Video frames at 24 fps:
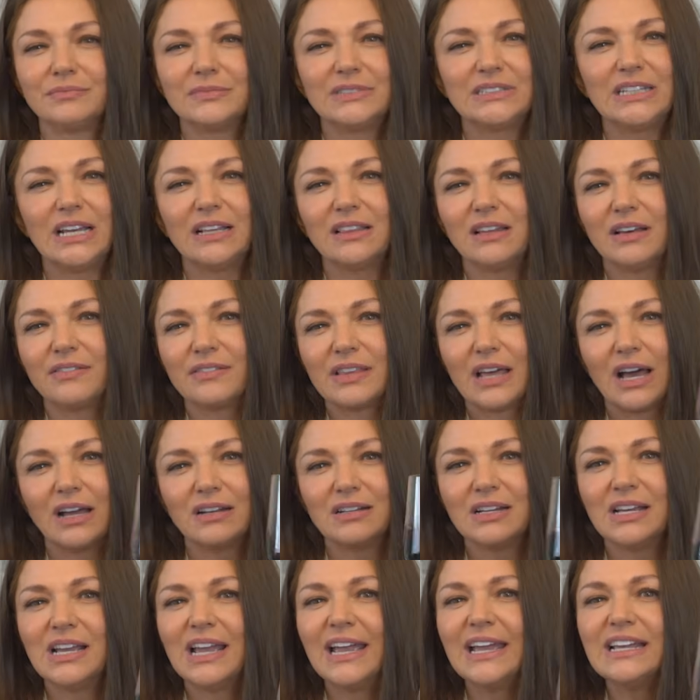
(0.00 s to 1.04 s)
see, I love that.
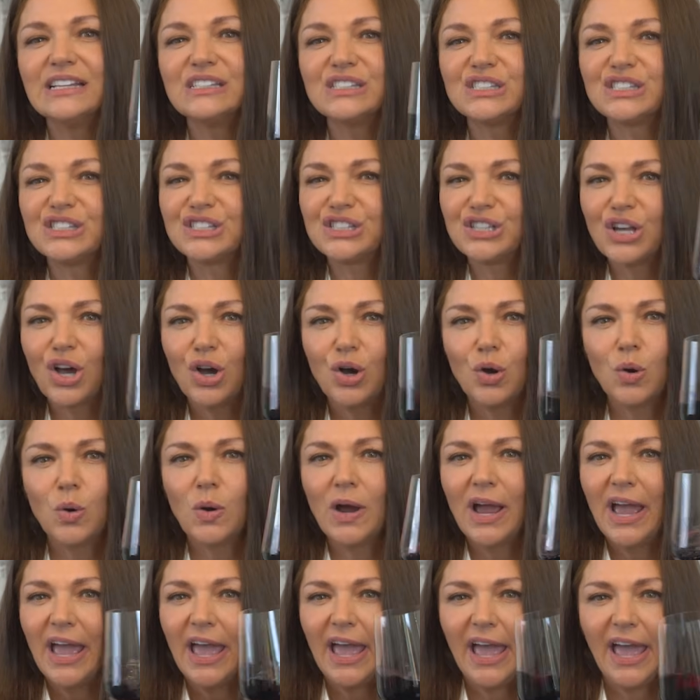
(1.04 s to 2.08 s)
It's so
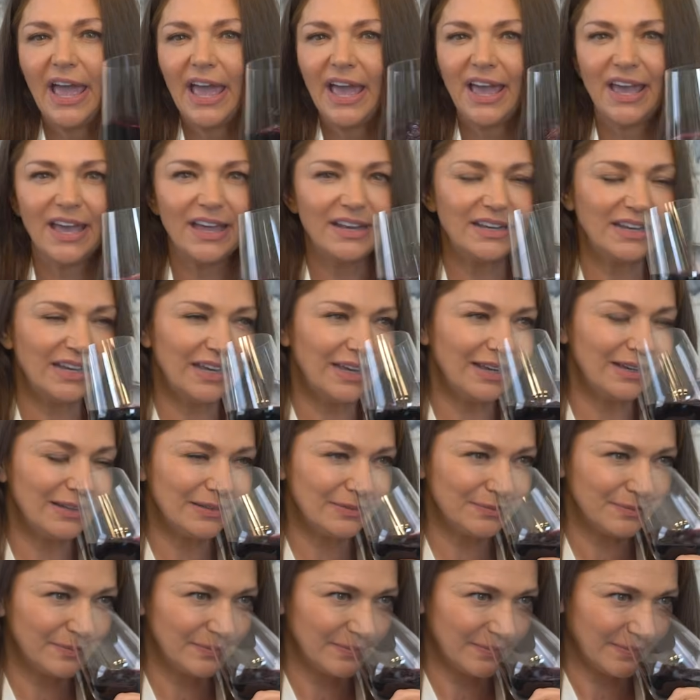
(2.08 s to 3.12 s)
heady.
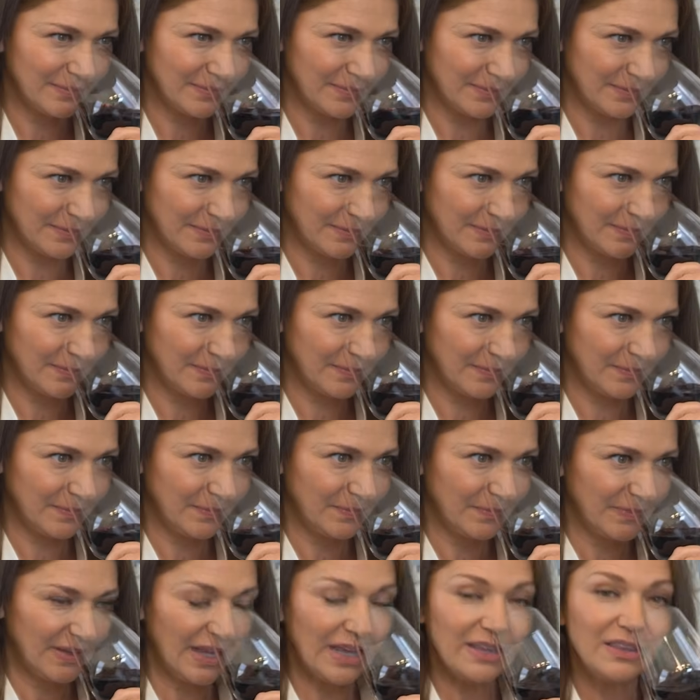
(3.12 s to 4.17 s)

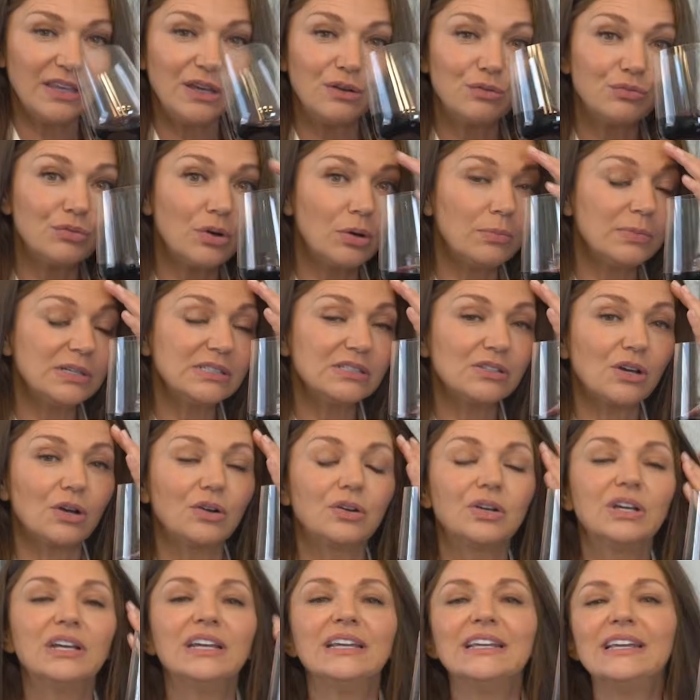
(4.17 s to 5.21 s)
And the aromas
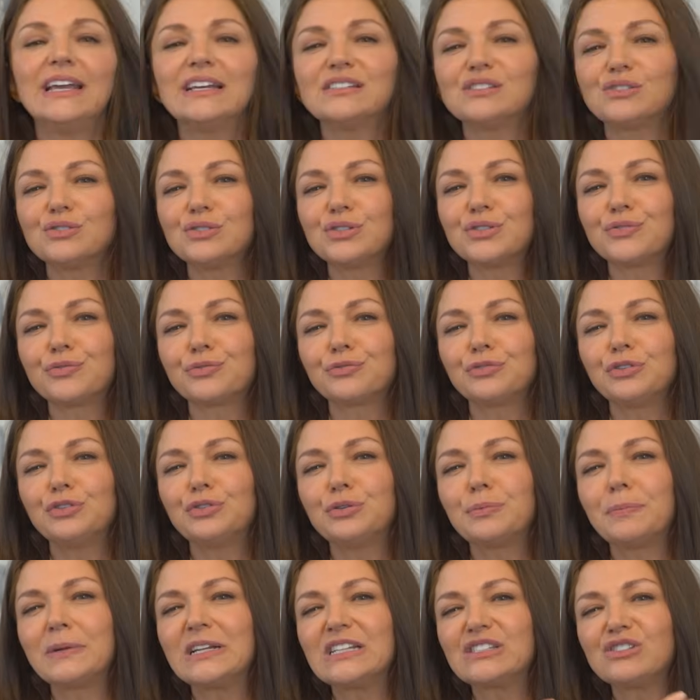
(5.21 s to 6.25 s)
are, yes, there's
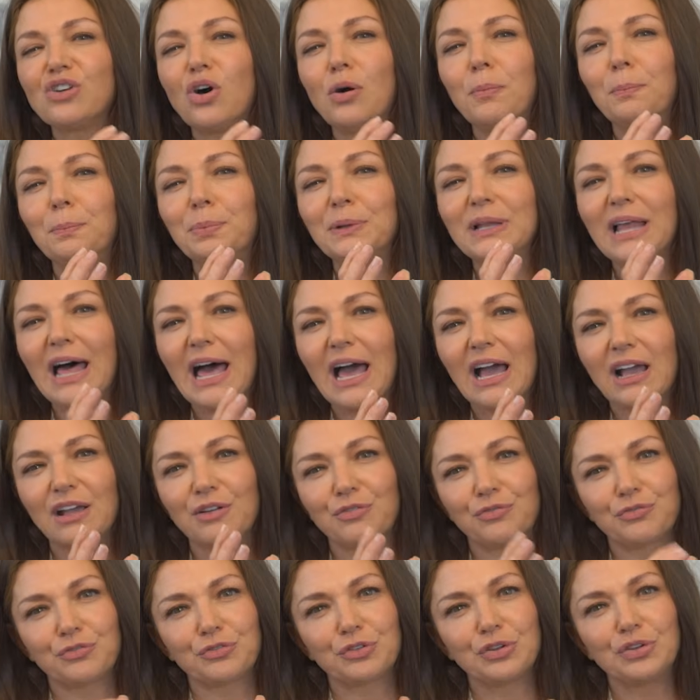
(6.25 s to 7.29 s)
fruit, but it's all black
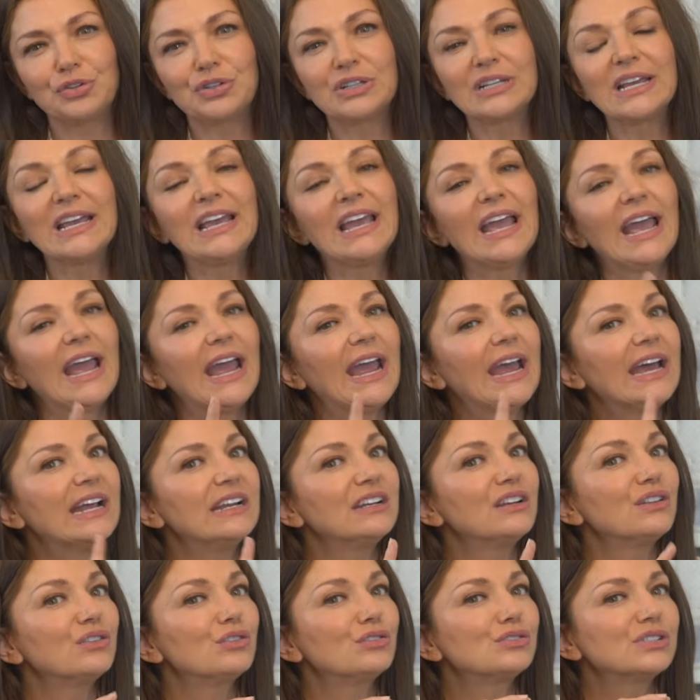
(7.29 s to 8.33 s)
fruit.
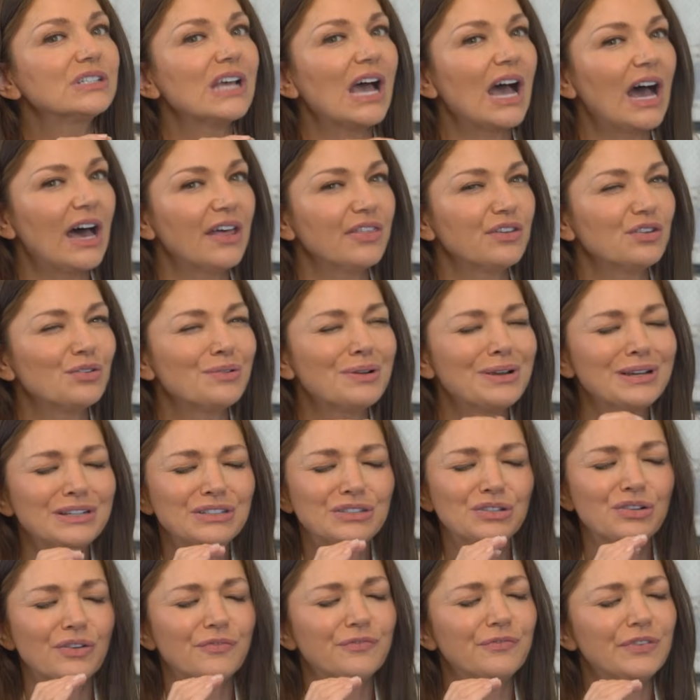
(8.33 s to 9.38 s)
And there's other
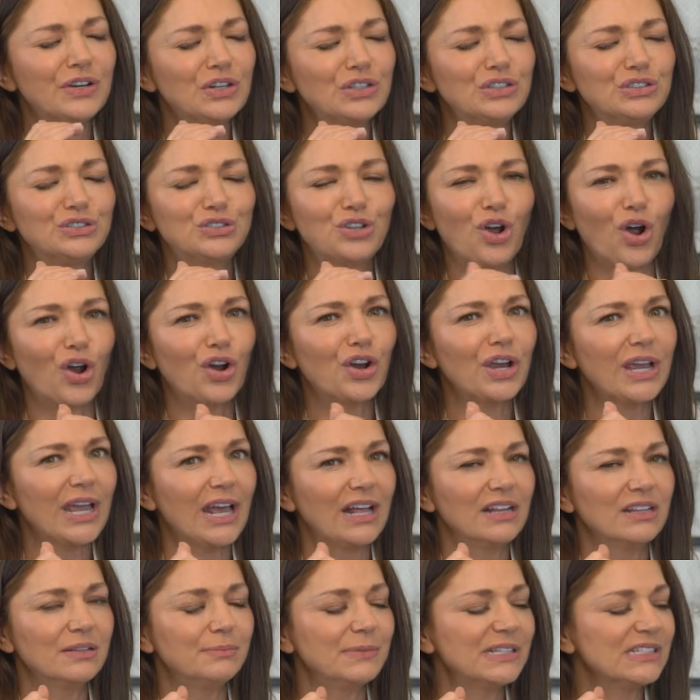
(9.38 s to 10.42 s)
sort of very dark
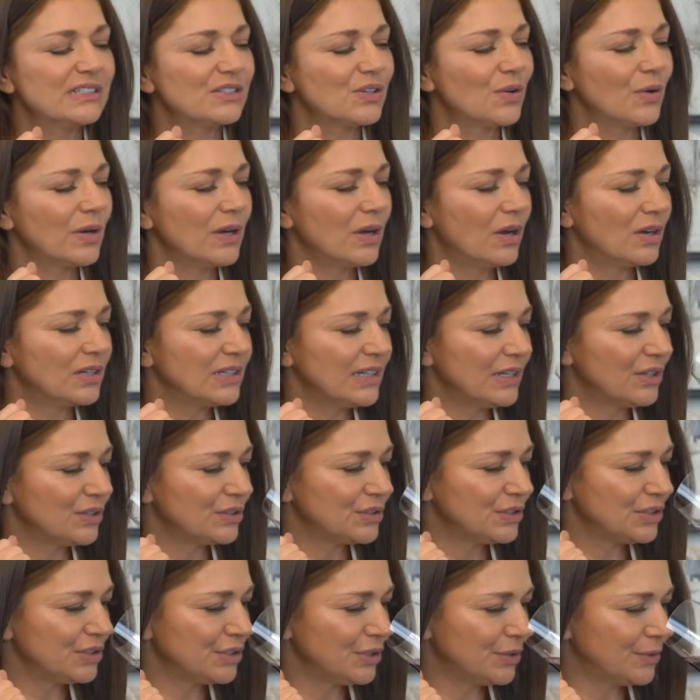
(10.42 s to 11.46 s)
elements going on here
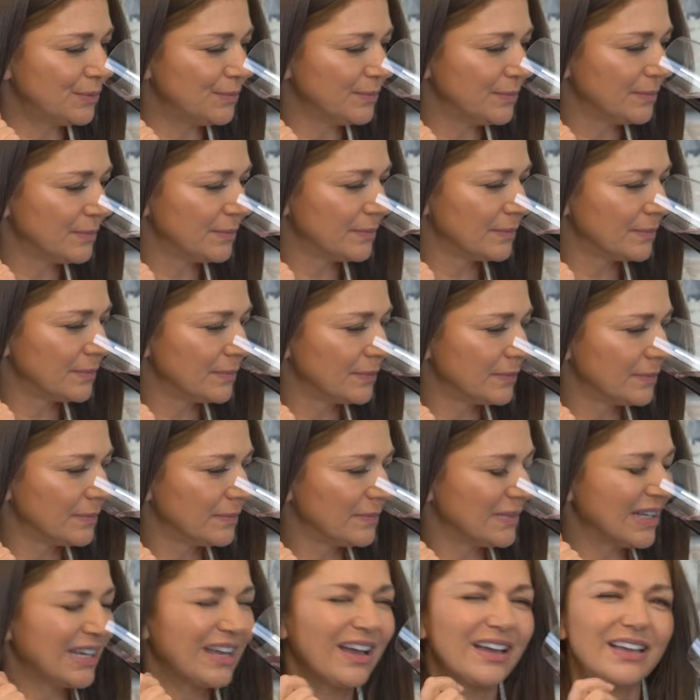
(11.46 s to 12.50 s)
too.
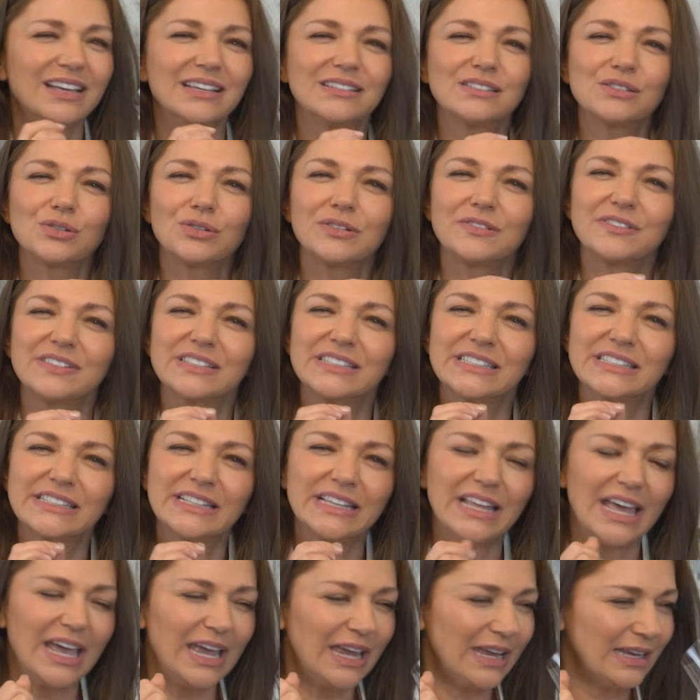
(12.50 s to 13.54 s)
I think I get sort of
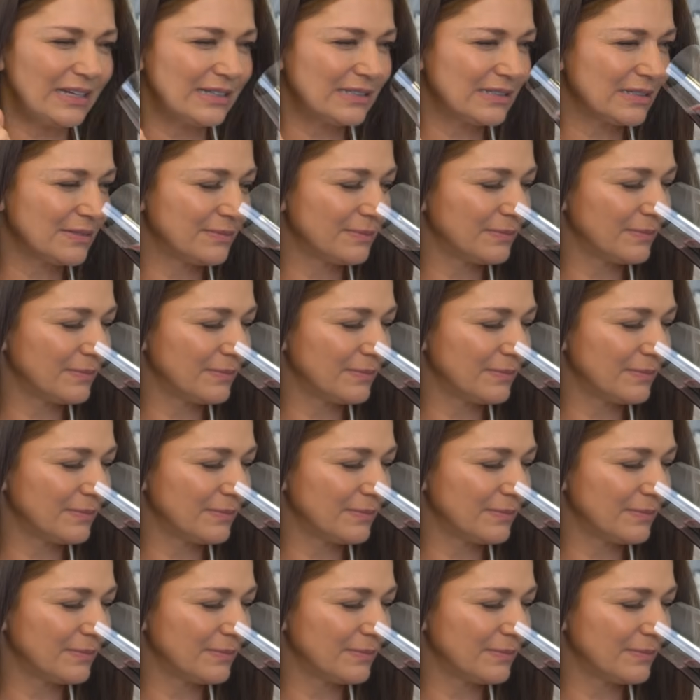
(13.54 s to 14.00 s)
slate.